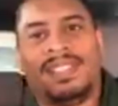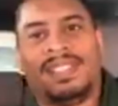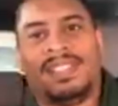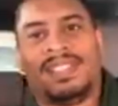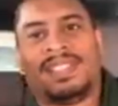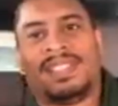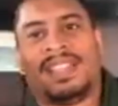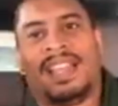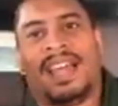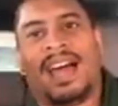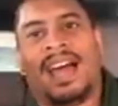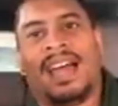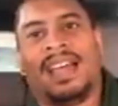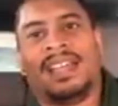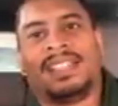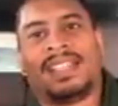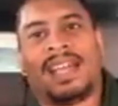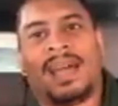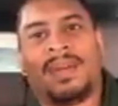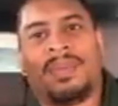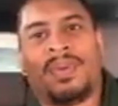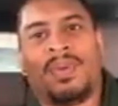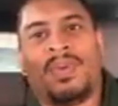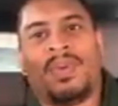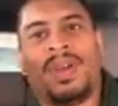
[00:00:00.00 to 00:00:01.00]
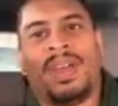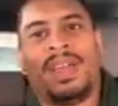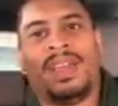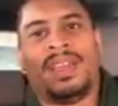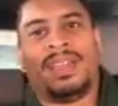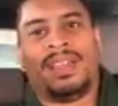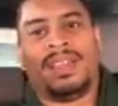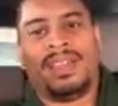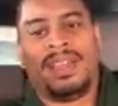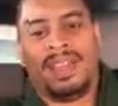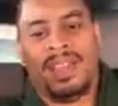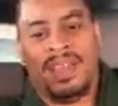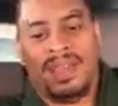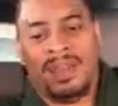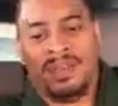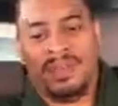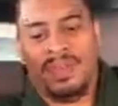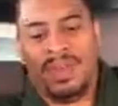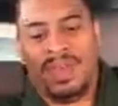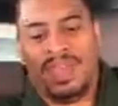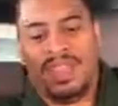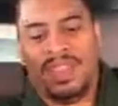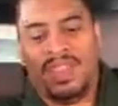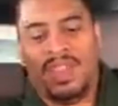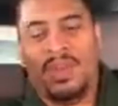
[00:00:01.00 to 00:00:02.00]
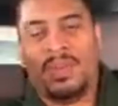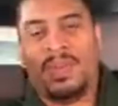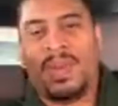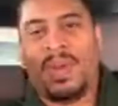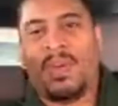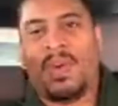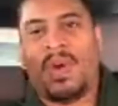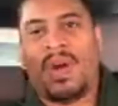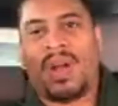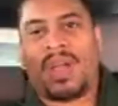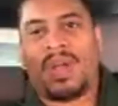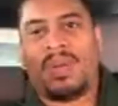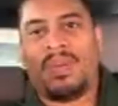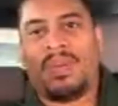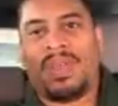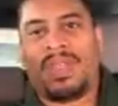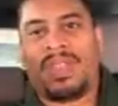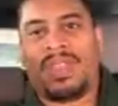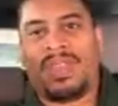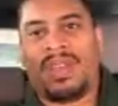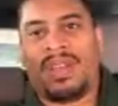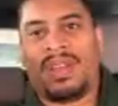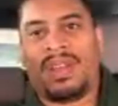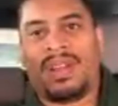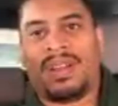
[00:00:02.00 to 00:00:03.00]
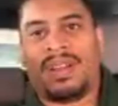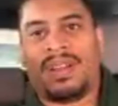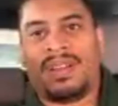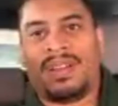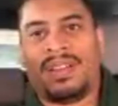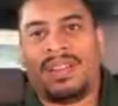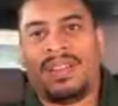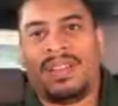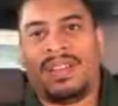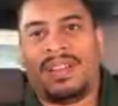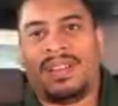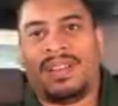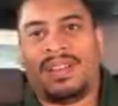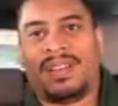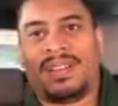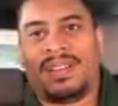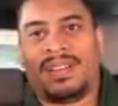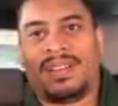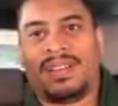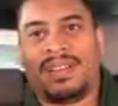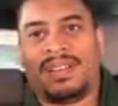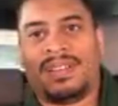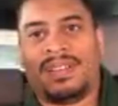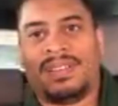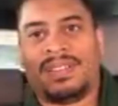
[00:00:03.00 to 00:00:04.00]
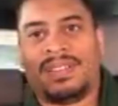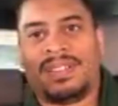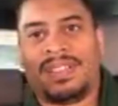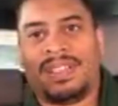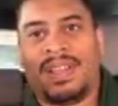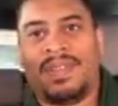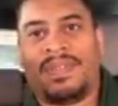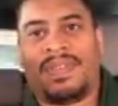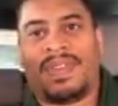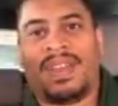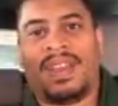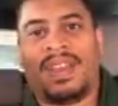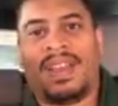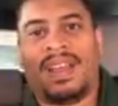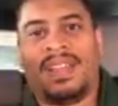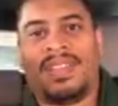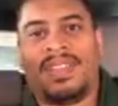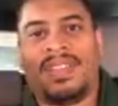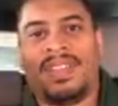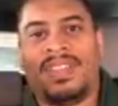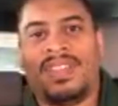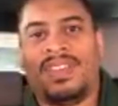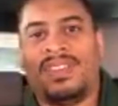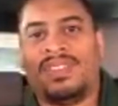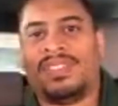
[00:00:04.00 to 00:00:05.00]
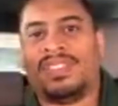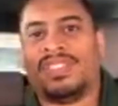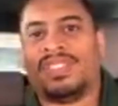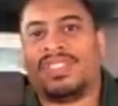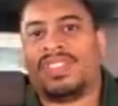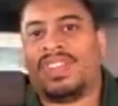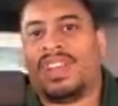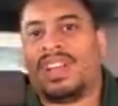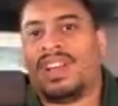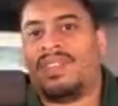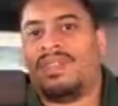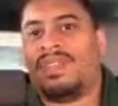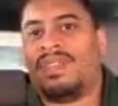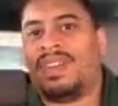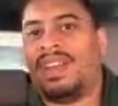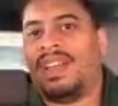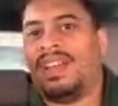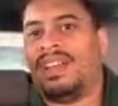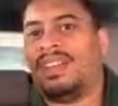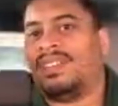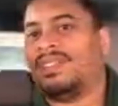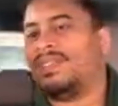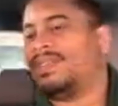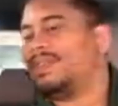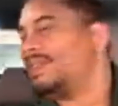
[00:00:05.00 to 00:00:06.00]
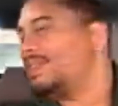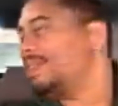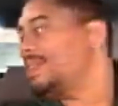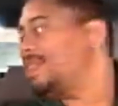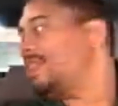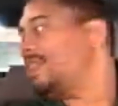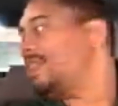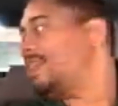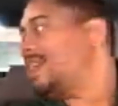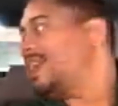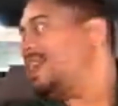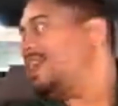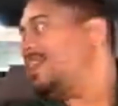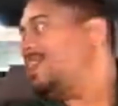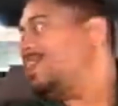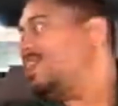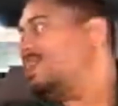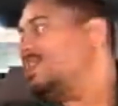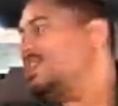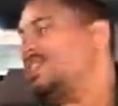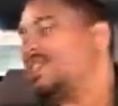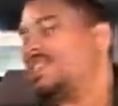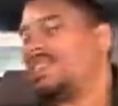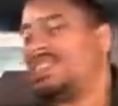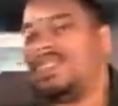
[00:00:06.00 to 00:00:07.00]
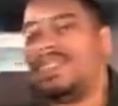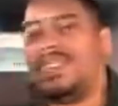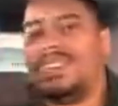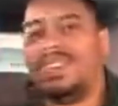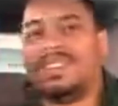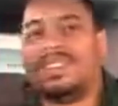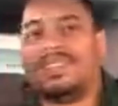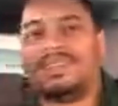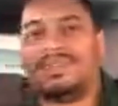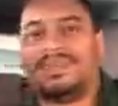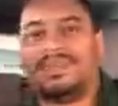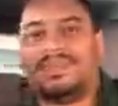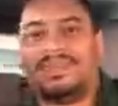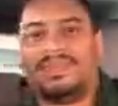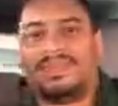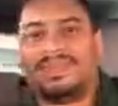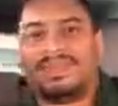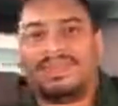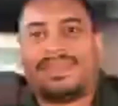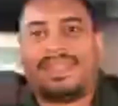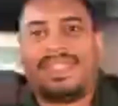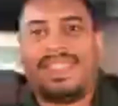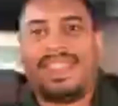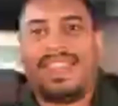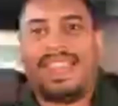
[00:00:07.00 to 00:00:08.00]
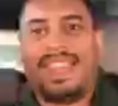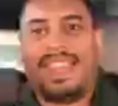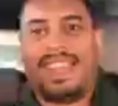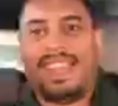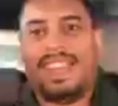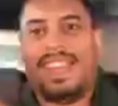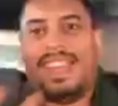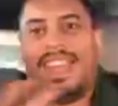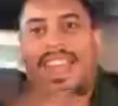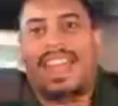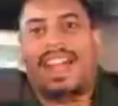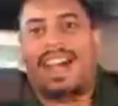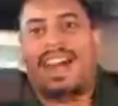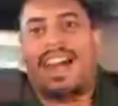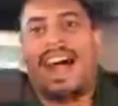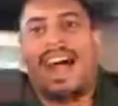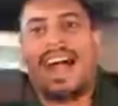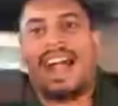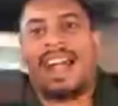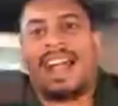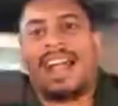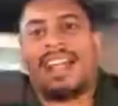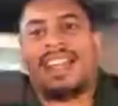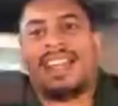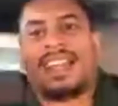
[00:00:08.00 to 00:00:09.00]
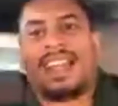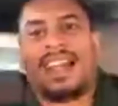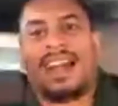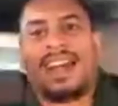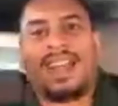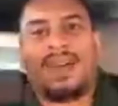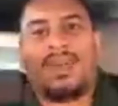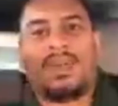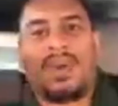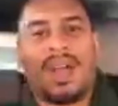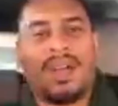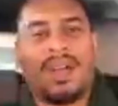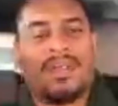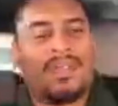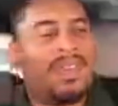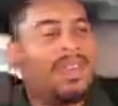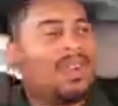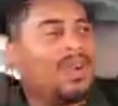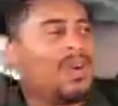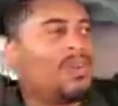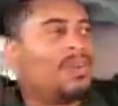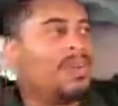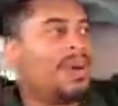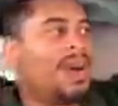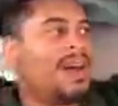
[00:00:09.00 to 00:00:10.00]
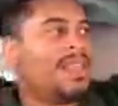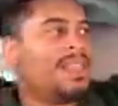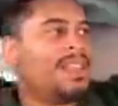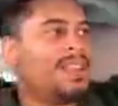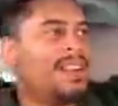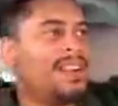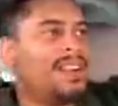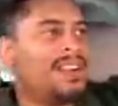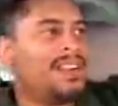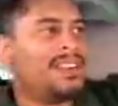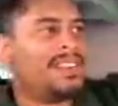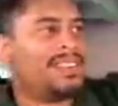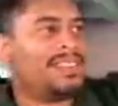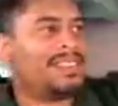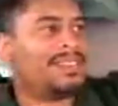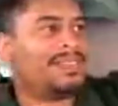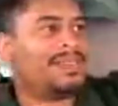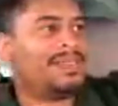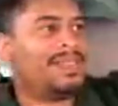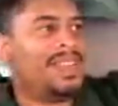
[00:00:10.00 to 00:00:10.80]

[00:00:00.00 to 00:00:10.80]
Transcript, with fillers: slide type of way. Man, you'll be walking with your your significant other and you'll just turn around and you'll just look. Now, I got the kind of wife, it don't bother her.